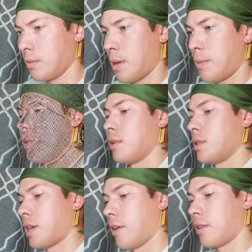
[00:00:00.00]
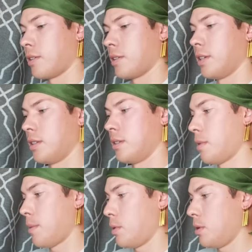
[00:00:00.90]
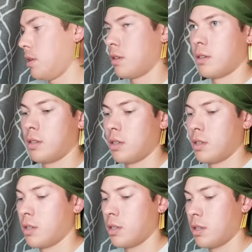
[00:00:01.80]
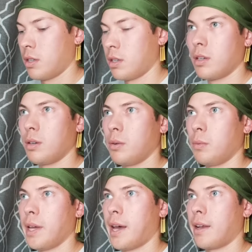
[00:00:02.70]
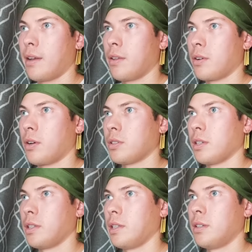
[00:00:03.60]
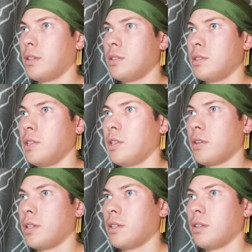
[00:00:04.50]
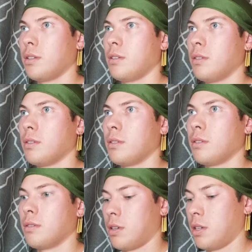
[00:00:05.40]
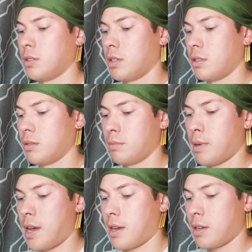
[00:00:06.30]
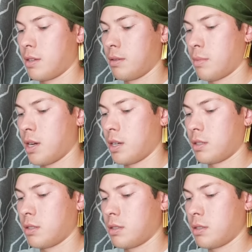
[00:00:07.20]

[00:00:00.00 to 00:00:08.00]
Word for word: Maybe I miscalculated. Maybe we had another Altar Leader secret Altar pack box?